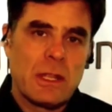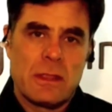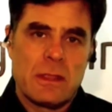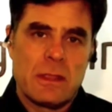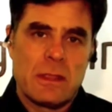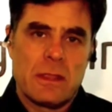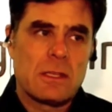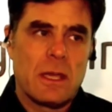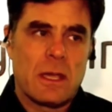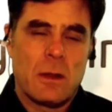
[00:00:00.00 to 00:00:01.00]
that it's
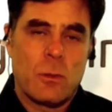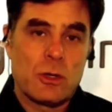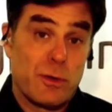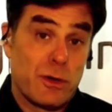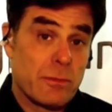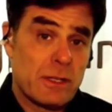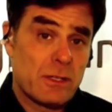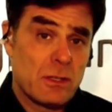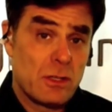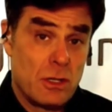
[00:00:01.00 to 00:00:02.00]
kind of works both
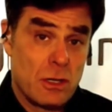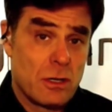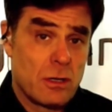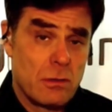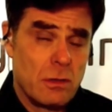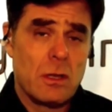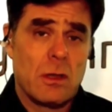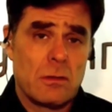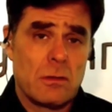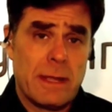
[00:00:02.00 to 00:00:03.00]
directions. You can,
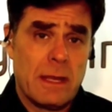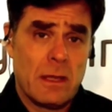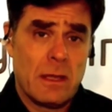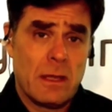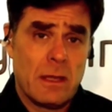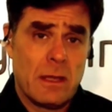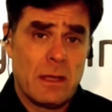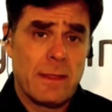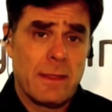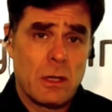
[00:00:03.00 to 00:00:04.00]
depending on the
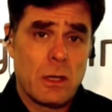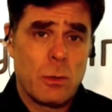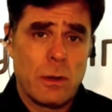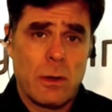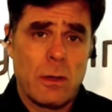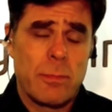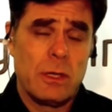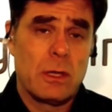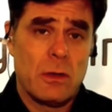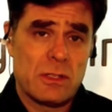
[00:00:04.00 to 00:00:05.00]
application, you can query it, but
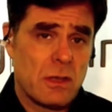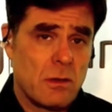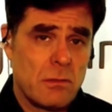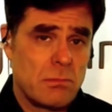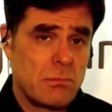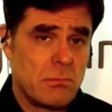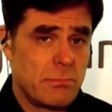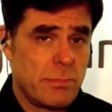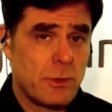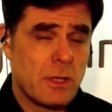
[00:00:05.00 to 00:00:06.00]
you can also
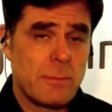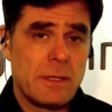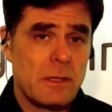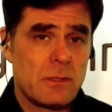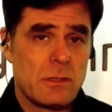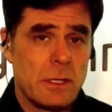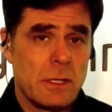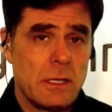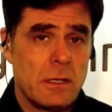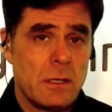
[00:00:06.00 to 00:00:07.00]
post updates to
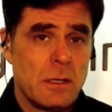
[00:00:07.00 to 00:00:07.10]
it.